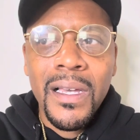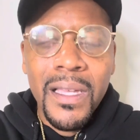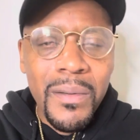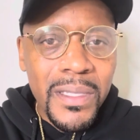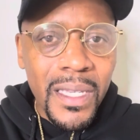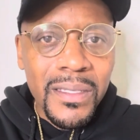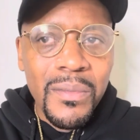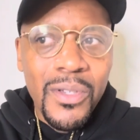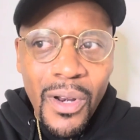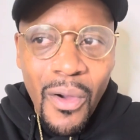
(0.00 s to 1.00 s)
let me tell you
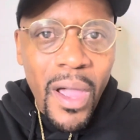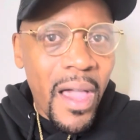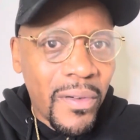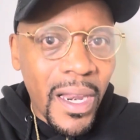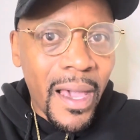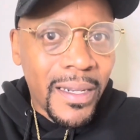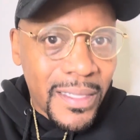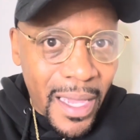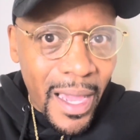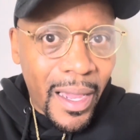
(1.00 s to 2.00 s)
something, you don't have a lot of
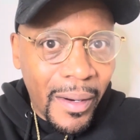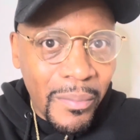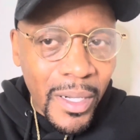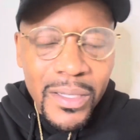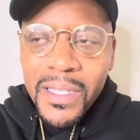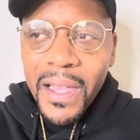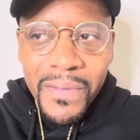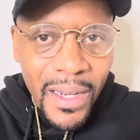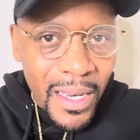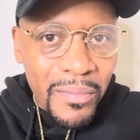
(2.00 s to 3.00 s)
time because
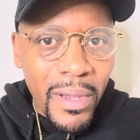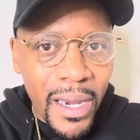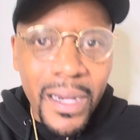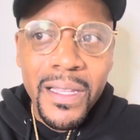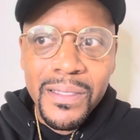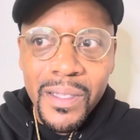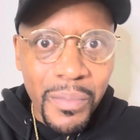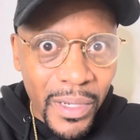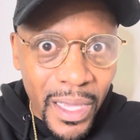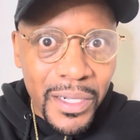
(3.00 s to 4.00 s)
after that bear gets up
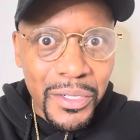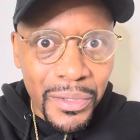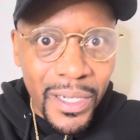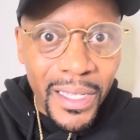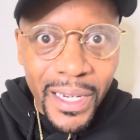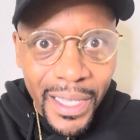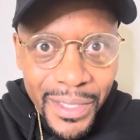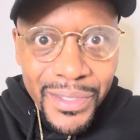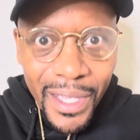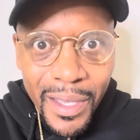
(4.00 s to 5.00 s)
in that tree and
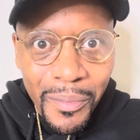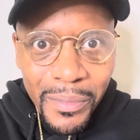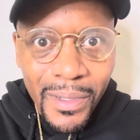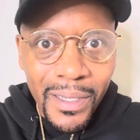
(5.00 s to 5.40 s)
eats him,